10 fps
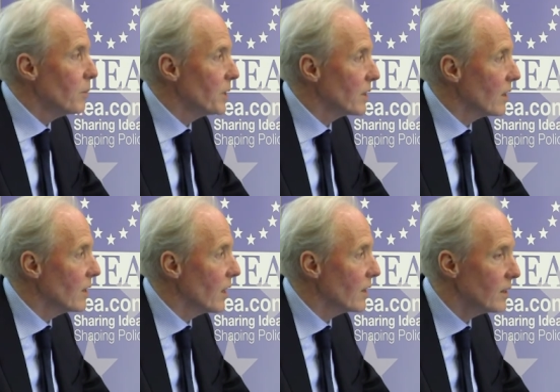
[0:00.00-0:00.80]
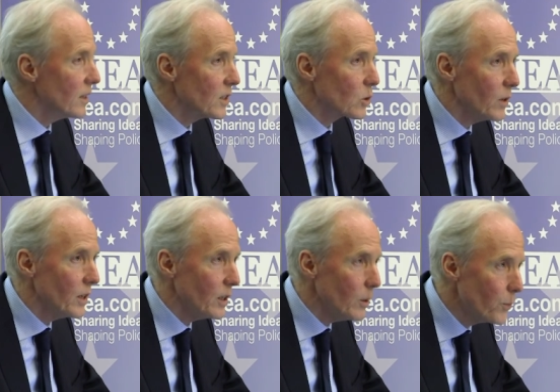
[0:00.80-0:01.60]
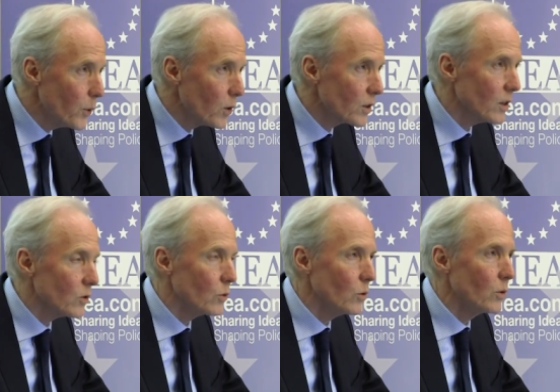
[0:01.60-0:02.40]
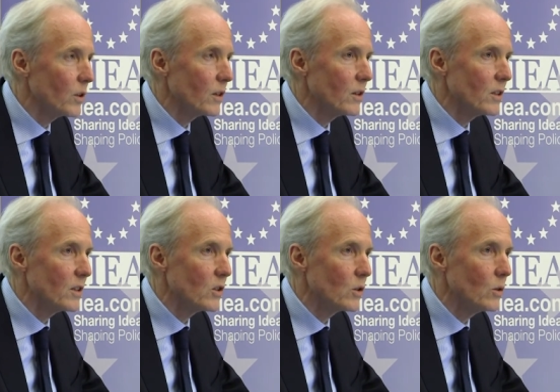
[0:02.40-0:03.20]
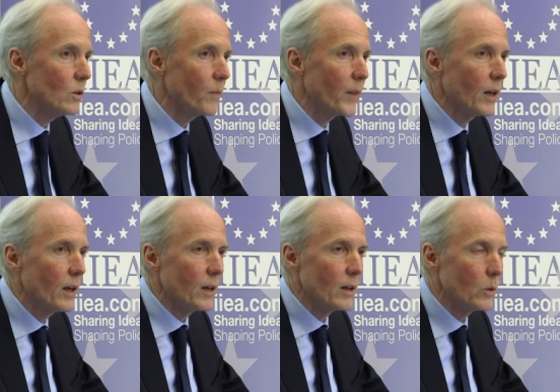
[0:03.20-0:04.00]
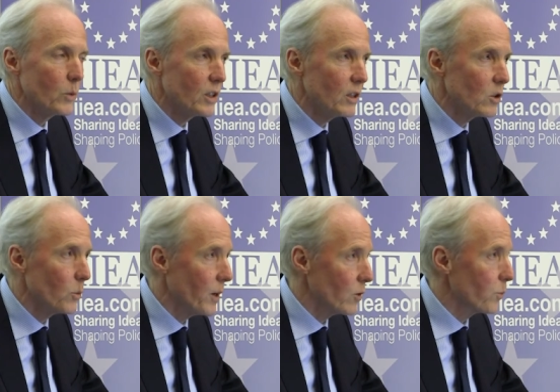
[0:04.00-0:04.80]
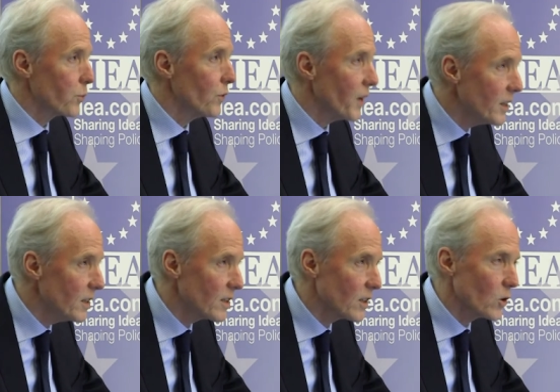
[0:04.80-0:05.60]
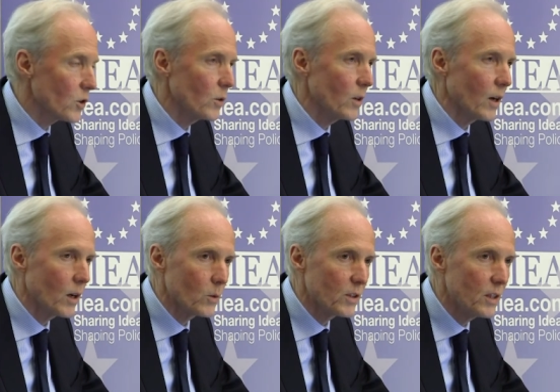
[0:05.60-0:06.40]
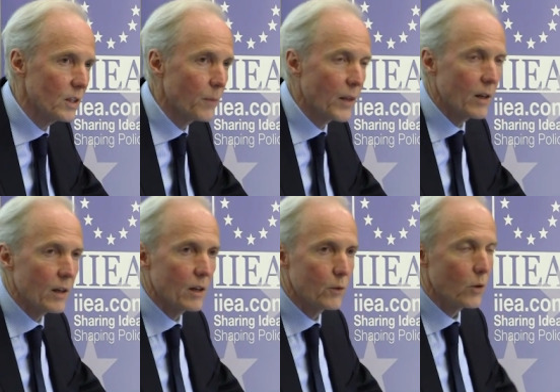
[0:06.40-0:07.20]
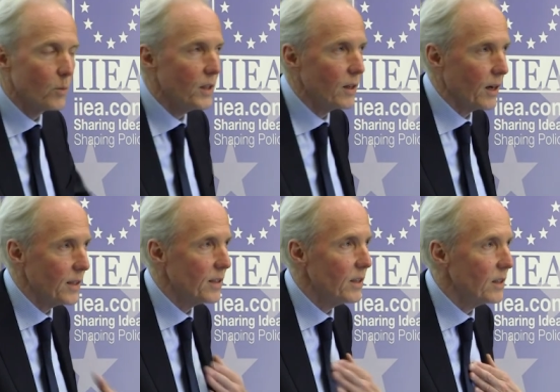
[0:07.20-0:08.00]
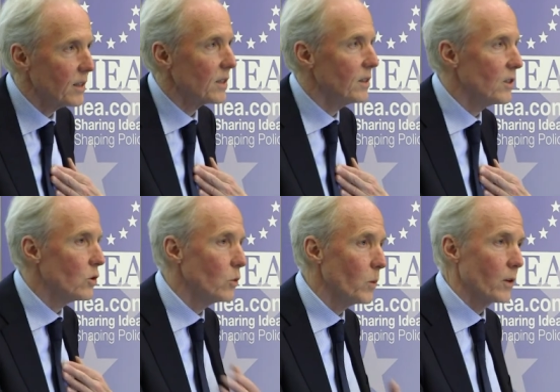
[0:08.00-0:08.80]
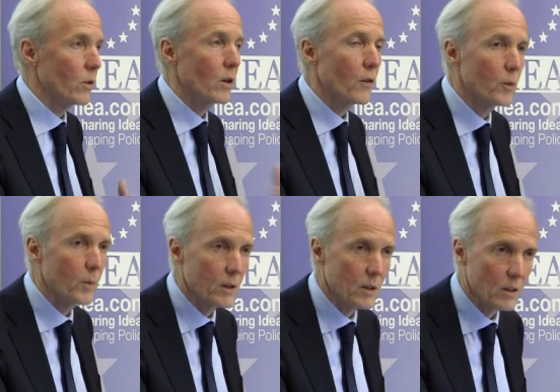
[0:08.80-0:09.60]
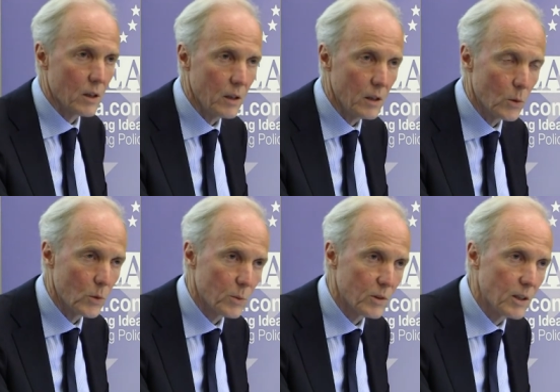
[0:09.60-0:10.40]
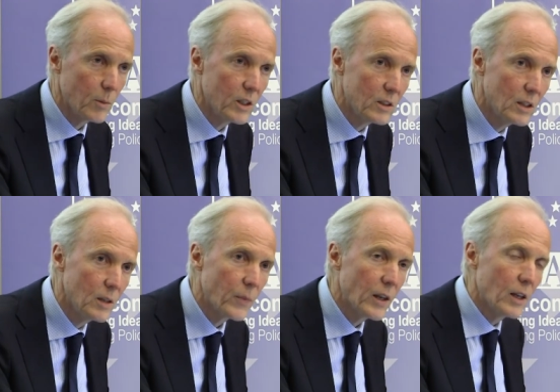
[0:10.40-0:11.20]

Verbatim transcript: but I, I think it's really important to look at this issue, uh, which is about providing social housing and for me, I see it as an issue where the government has clearly a responsibility,